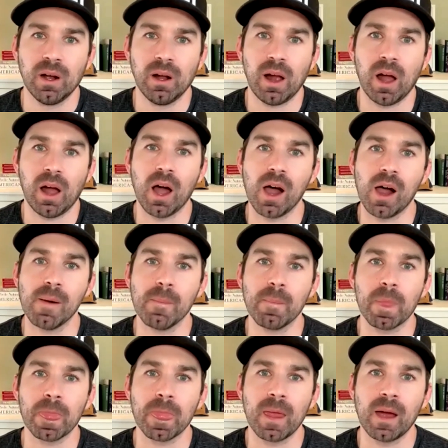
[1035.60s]

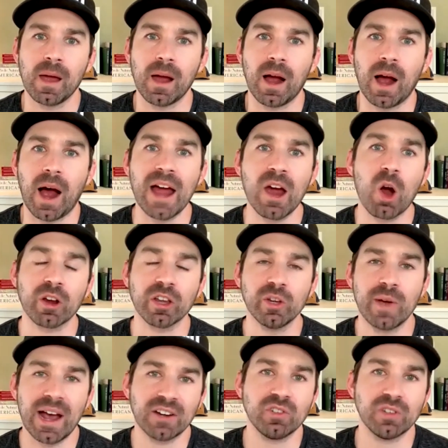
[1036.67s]
Um, I argue
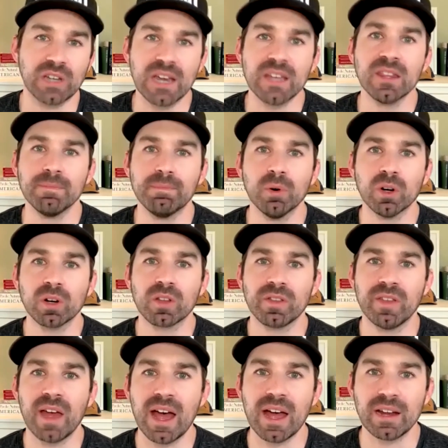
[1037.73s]
actually in the book
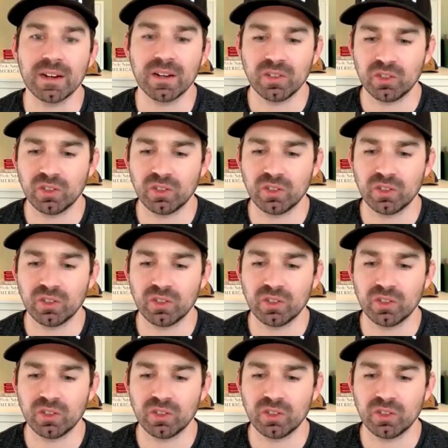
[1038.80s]
that